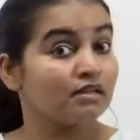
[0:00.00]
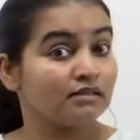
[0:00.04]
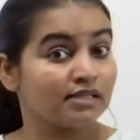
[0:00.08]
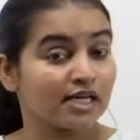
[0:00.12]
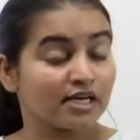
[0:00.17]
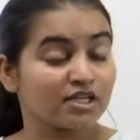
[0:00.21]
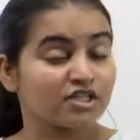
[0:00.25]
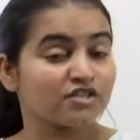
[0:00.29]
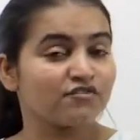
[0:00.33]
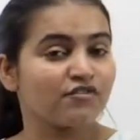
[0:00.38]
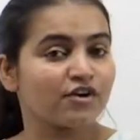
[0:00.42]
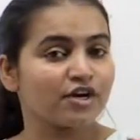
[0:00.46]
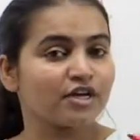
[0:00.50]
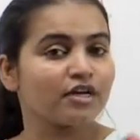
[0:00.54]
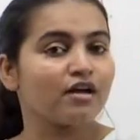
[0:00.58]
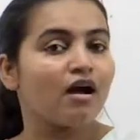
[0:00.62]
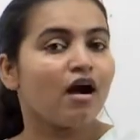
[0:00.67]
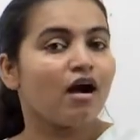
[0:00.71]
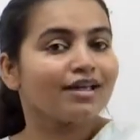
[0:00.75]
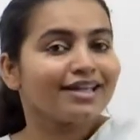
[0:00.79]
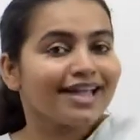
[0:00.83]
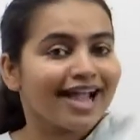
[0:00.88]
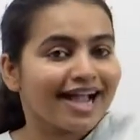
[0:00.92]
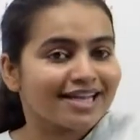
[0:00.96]
That is a very
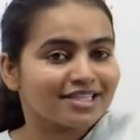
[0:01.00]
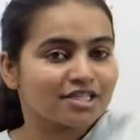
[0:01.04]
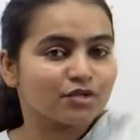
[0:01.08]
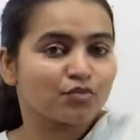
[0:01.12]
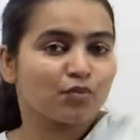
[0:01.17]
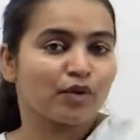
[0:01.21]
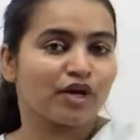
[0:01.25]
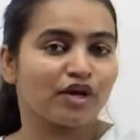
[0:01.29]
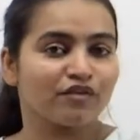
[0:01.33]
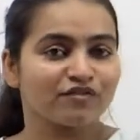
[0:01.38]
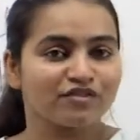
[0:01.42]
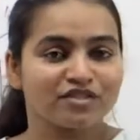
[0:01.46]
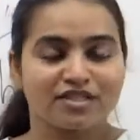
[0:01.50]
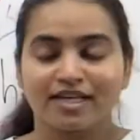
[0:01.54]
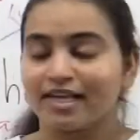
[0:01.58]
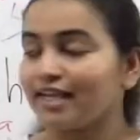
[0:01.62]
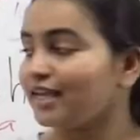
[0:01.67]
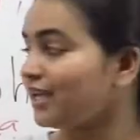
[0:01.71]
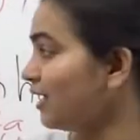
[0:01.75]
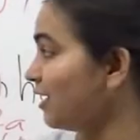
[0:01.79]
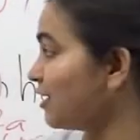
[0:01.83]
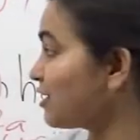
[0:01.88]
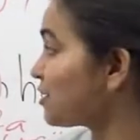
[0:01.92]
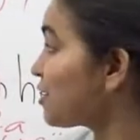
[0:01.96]
high-handed way of
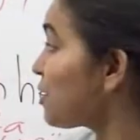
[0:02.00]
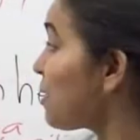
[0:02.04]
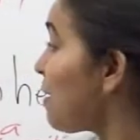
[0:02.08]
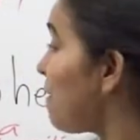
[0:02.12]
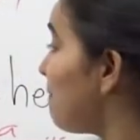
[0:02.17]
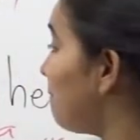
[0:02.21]
saying it.